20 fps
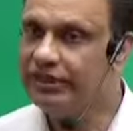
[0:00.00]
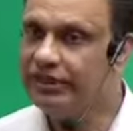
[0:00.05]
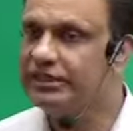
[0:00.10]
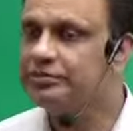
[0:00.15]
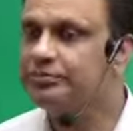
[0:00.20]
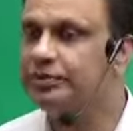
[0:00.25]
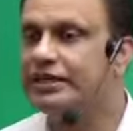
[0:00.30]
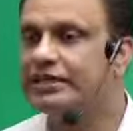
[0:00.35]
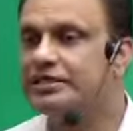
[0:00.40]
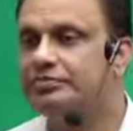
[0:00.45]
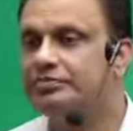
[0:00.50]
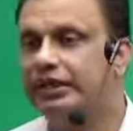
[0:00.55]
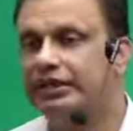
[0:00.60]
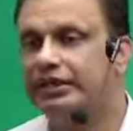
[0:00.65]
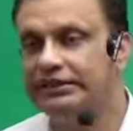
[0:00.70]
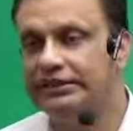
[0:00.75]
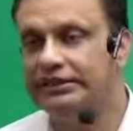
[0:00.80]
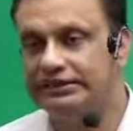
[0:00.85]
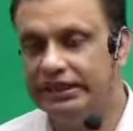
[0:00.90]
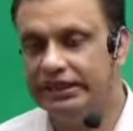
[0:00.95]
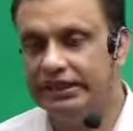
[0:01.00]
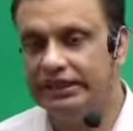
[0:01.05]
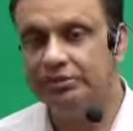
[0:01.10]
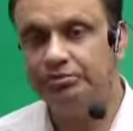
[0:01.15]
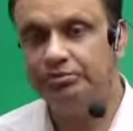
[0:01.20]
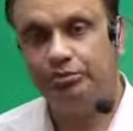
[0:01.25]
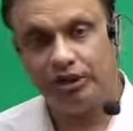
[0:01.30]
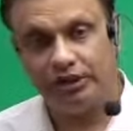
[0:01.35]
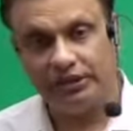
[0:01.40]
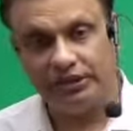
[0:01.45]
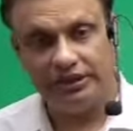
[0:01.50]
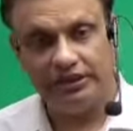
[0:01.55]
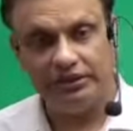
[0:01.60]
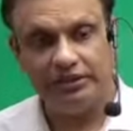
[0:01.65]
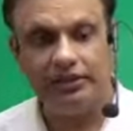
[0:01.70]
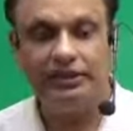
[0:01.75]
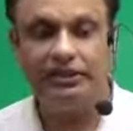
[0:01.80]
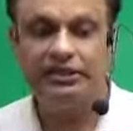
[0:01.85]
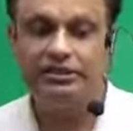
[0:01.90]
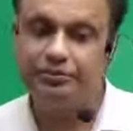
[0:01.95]
passed by a legislative body,
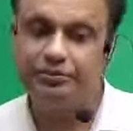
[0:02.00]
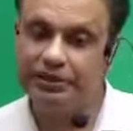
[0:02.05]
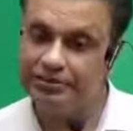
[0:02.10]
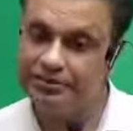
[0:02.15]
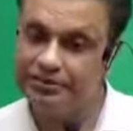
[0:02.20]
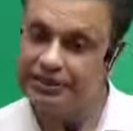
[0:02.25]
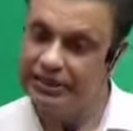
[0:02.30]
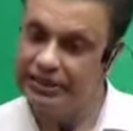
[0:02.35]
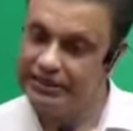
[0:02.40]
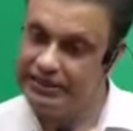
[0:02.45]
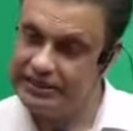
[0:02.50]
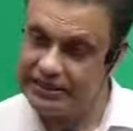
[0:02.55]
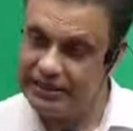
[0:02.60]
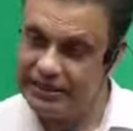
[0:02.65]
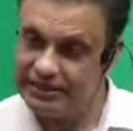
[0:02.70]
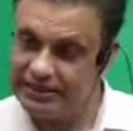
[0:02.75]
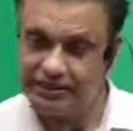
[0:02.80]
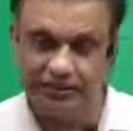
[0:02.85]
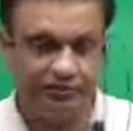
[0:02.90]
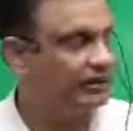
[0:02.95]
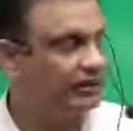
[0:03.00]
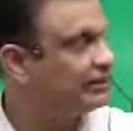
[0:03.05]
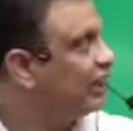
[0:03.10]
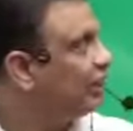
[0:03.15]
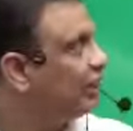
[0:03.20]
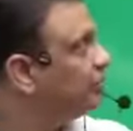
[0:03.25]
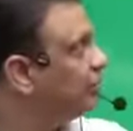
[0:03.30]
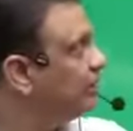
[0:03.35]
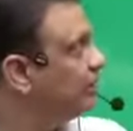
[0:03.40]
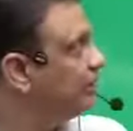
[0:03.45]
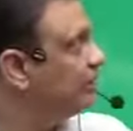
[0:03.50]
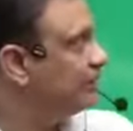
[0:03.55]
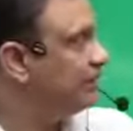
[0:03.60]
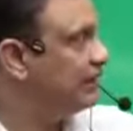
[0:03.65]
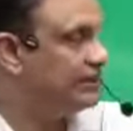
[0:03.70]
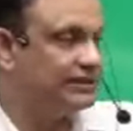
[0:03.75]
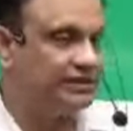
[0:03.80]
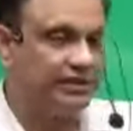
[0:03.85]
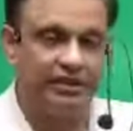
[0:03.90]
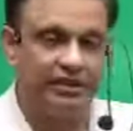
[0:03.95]
becomes legislature, for example,
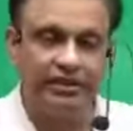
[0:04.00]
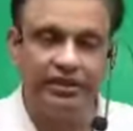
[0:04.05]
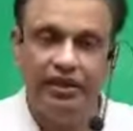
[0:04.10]
legislation,